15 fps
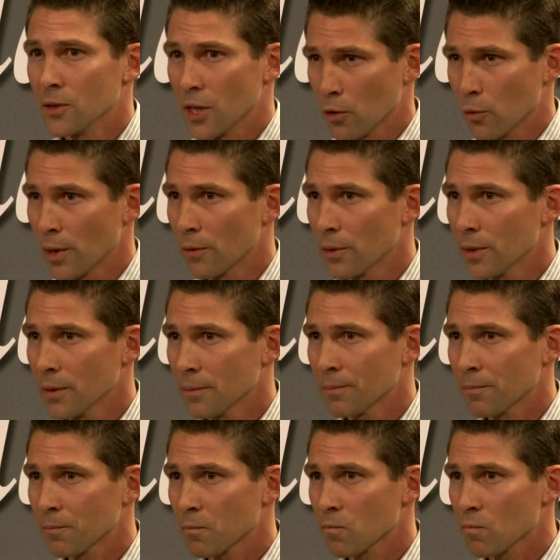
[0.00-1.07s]
January.
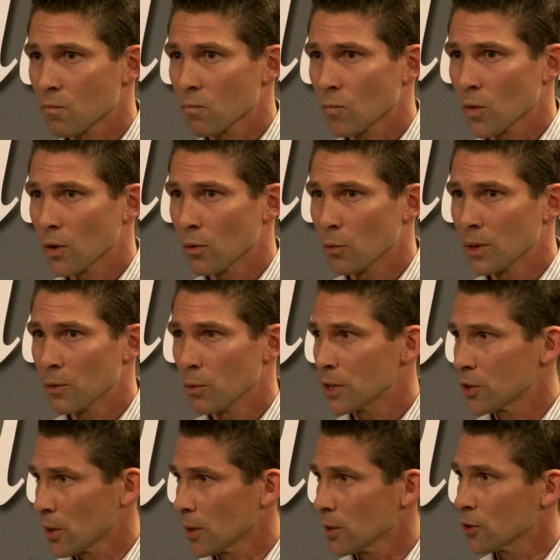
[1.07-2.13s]

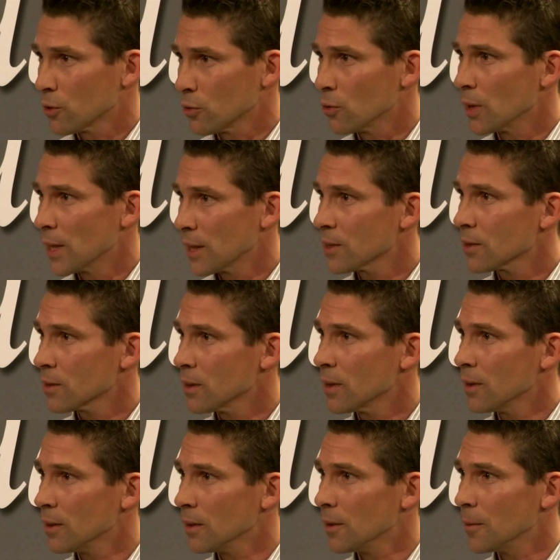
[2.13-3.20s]
We started to do that
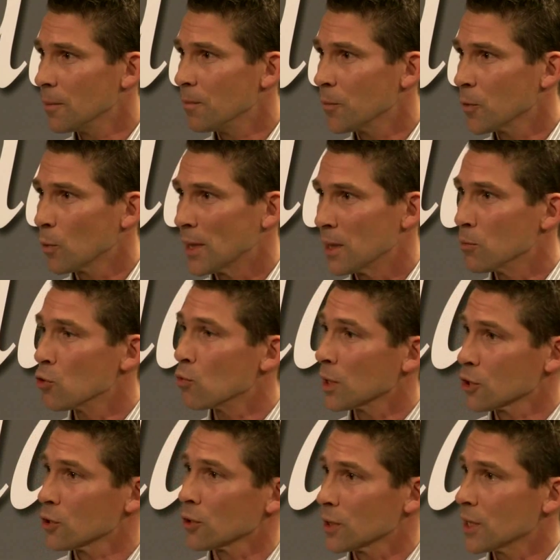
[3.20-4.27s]
when the book
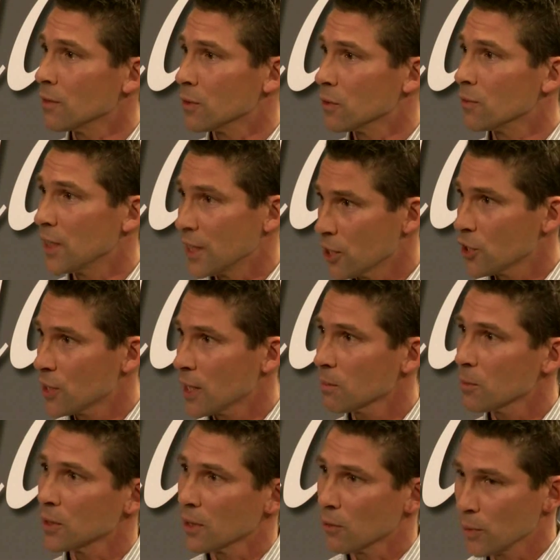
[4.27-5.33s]
was not even finished
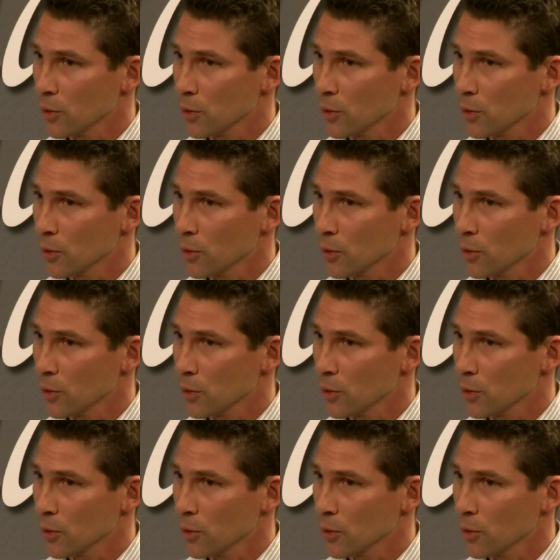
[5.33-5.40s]
yet, but